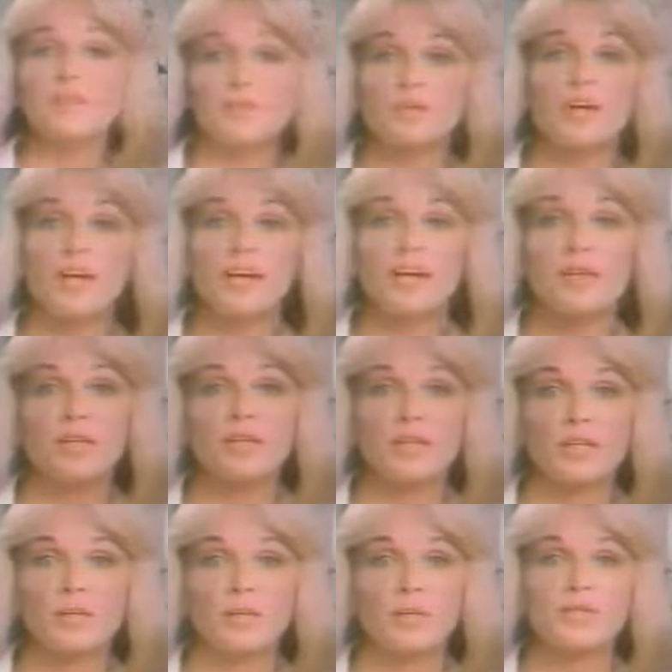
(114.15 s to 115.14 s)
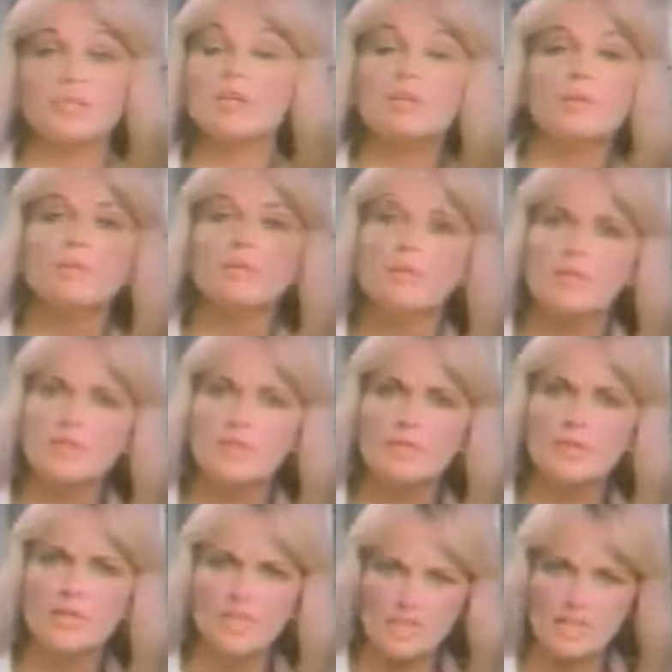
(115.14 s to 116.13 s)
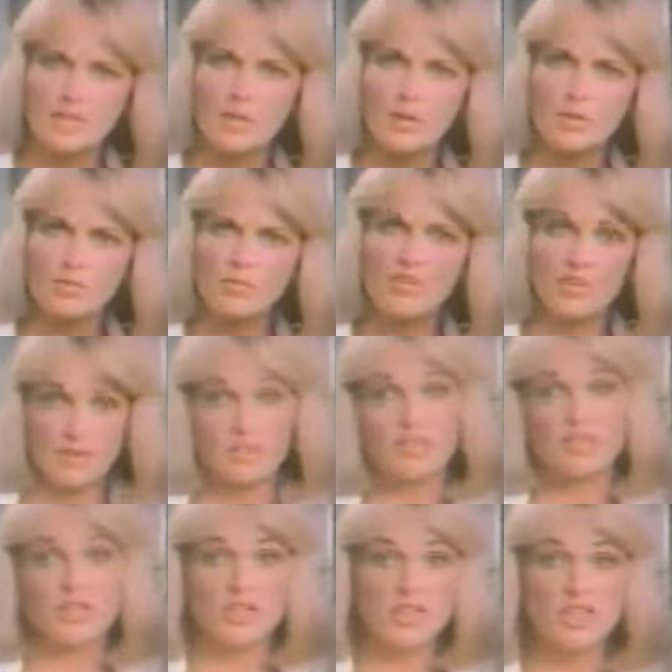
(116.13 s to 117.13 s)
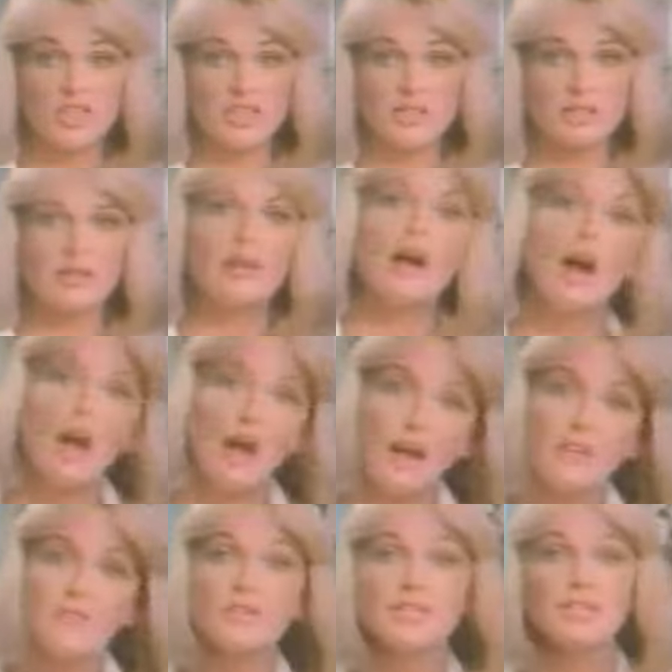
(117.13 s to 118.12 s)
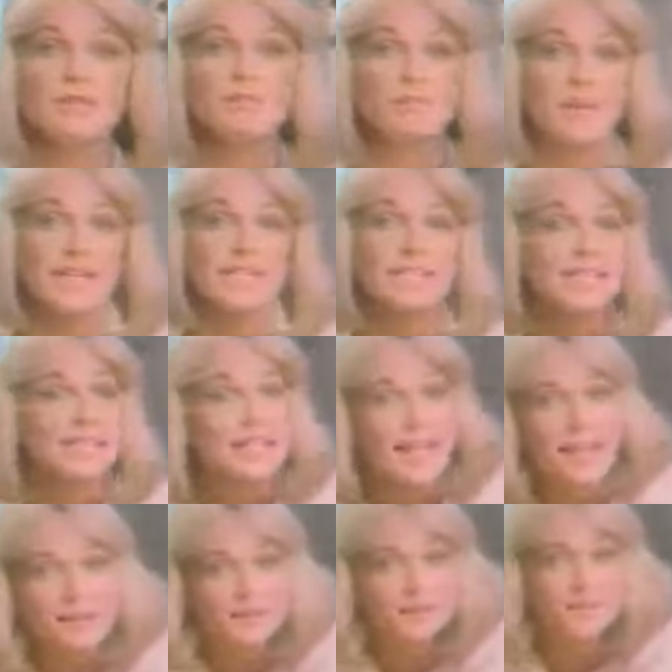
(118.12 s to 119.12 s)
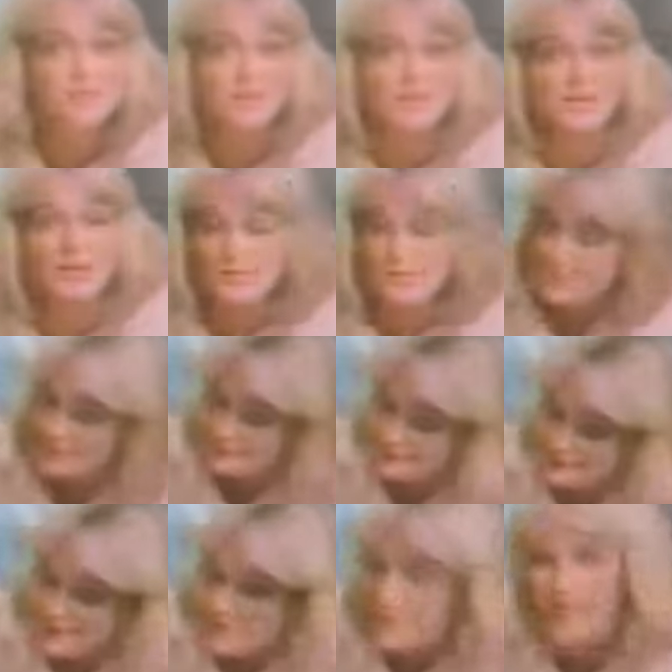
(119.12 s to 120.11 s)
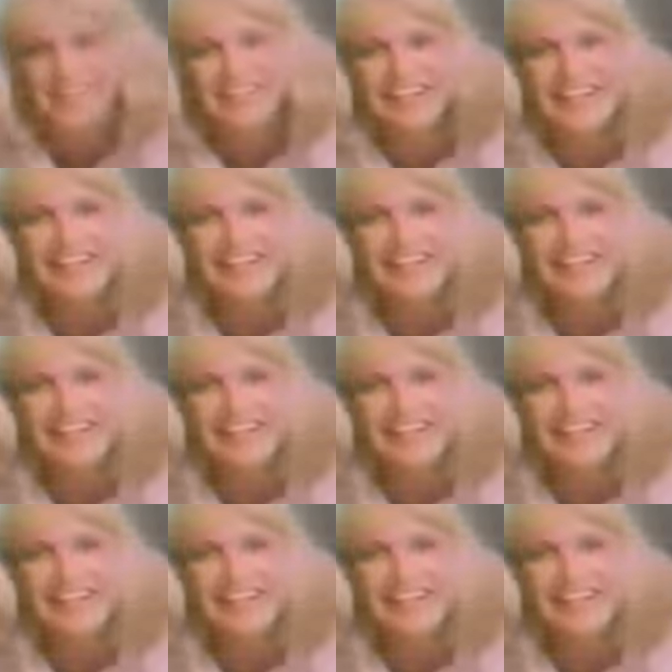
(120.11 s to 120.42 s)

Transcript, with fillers: I've tried other liquids, but most aren't really soap. They're detergent. Ivory's a basic natural soap, and we